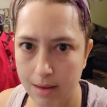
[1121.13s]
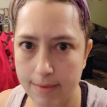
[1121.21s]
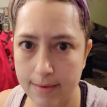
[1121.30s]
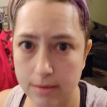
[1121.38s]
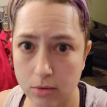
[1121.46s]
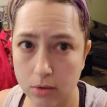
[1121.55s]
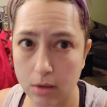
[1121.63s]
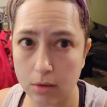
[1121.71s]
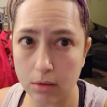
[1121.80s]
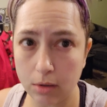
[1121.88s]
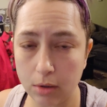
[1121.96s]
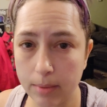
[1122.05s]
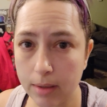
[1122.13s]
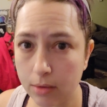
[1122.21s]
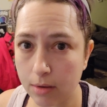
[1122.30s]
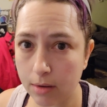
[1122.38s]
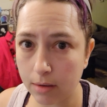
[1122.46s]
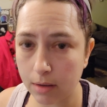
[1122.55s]
That took a little bit
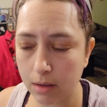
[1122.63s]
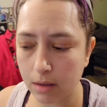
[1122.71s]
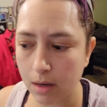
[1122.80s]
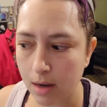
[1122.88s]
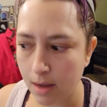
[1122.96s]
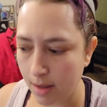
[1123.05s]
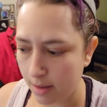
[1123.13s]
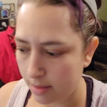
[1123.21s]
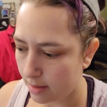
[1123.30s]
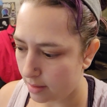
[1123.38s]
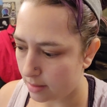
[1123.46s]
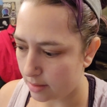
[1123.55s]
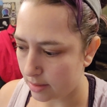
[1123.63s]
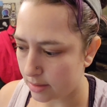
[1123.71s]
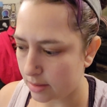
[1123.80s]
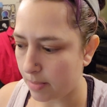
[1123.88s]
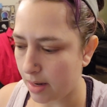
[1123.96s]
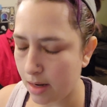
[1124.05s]
longer than
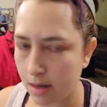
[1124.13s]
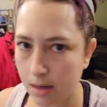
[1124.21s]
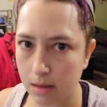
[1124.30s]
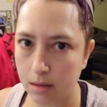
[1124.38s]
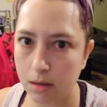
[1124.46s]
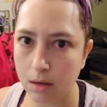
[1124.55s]
anticipated.